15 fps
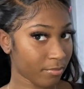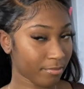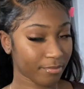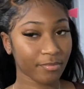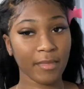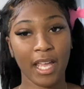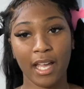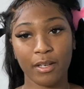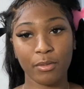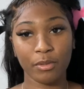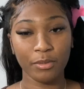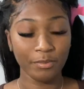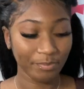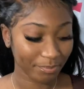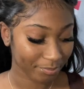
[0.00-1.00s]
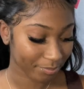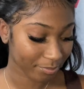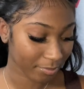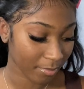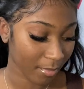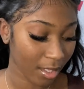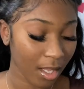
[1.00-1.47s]
Yeah, cool.
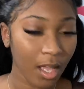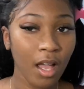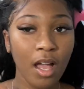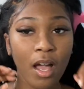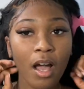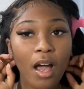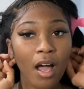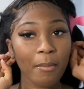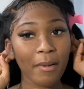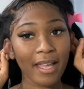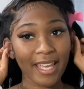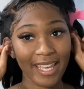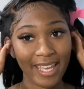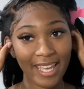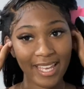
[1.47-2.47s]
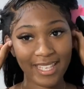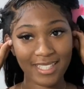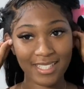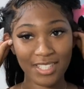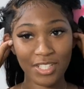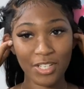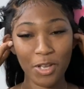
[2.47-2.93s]
Oh, my
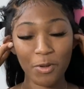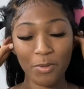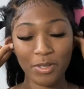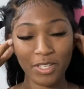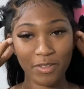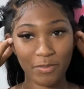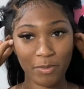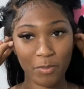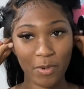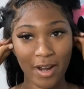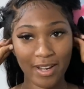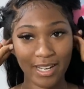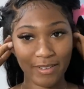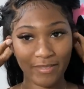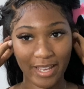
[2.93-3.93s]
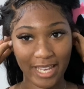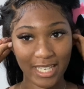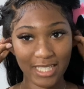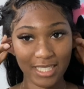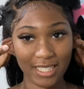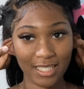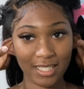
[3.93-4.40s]
ears. You know when you've been wearing that for
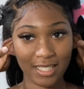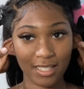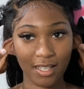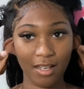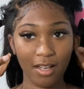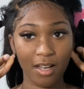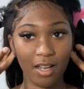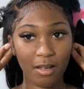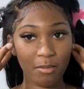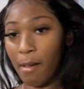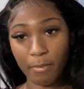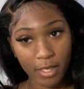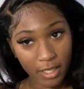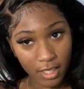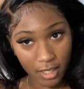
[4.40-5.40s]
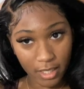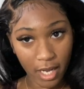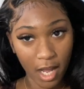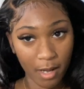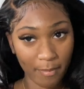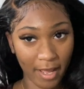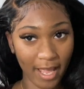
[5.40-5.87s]
ages? Oh. I'm gonna
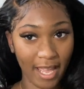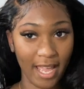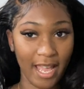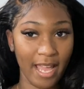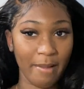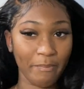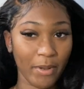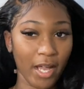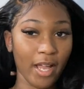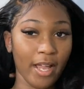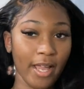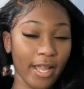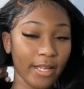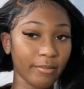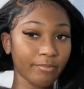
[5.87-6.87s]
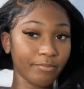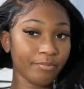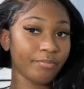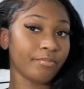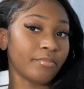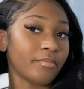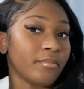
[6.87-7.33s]
curl my hair, but
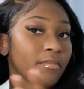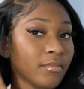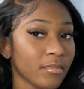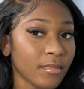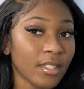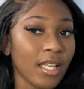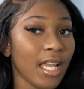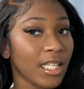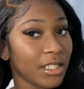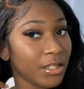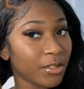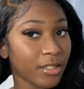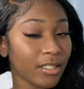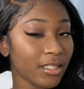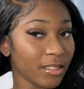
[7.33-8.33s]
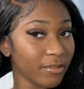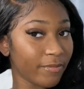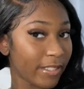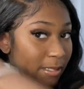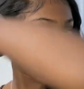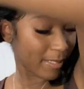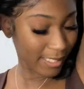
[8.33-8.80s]
as you can visibly